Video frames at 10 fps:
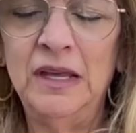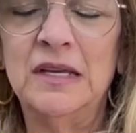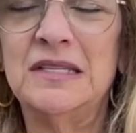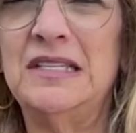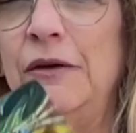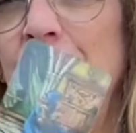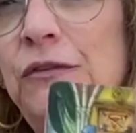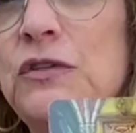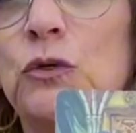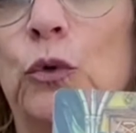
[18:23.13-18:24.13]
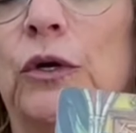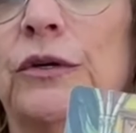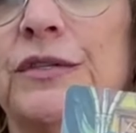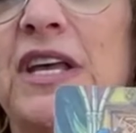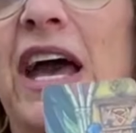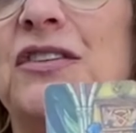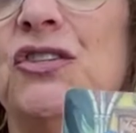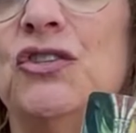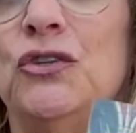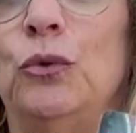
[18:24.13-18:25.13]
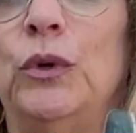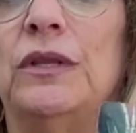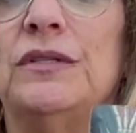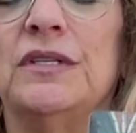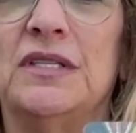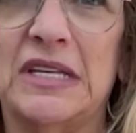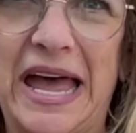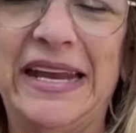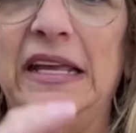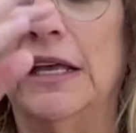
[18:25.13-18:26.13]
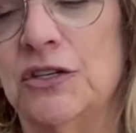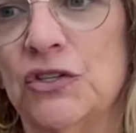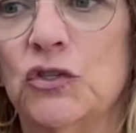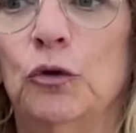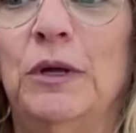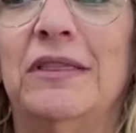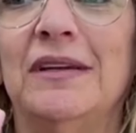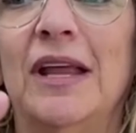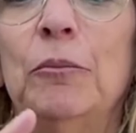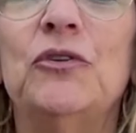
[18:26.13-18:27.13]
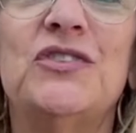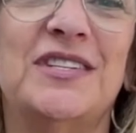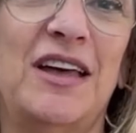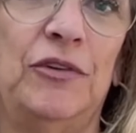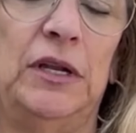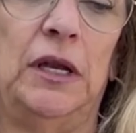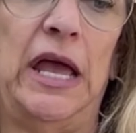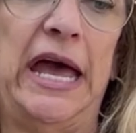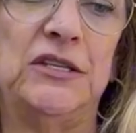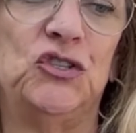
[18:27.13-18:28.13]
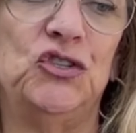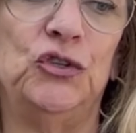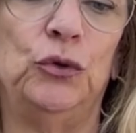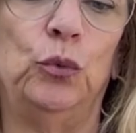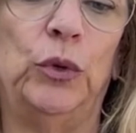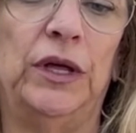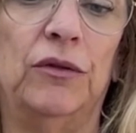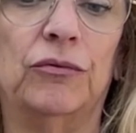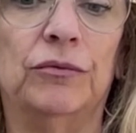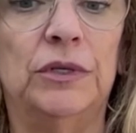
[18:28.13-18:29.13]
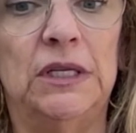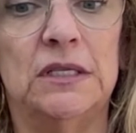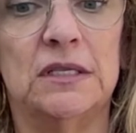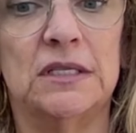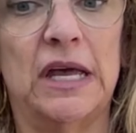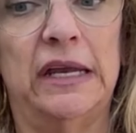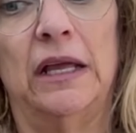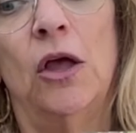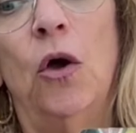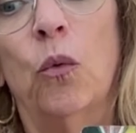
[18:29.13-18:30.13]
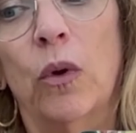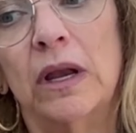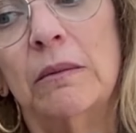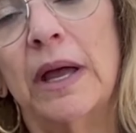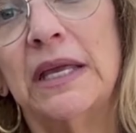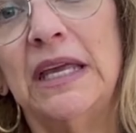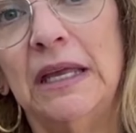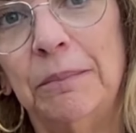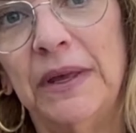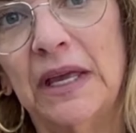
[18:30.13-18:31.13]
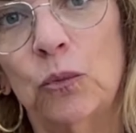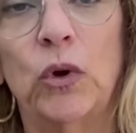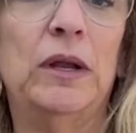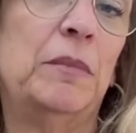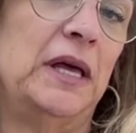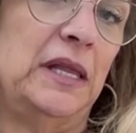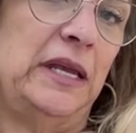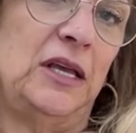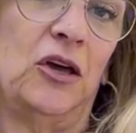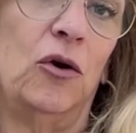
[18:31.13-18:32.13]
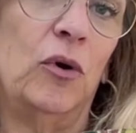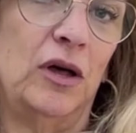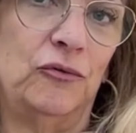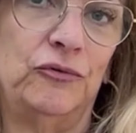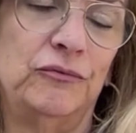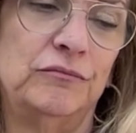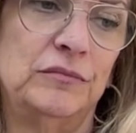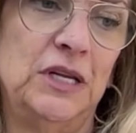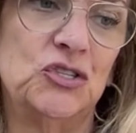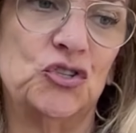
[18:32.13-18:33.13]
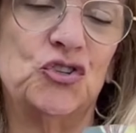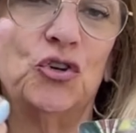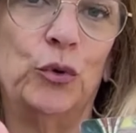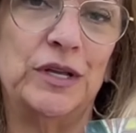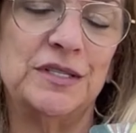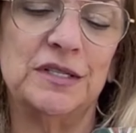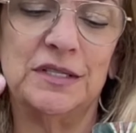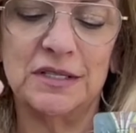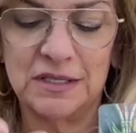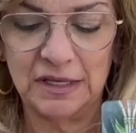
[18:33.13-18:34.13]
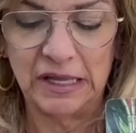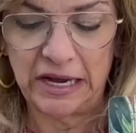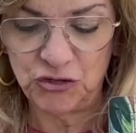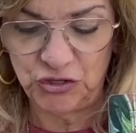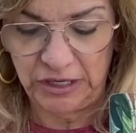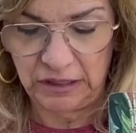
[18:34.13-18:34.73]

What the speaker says: 7 of Swords has to do with deciding and discernment. The number 7 has to do with really deciding, what am I keeping and what am I letting go of? It's a choice. It's a selection.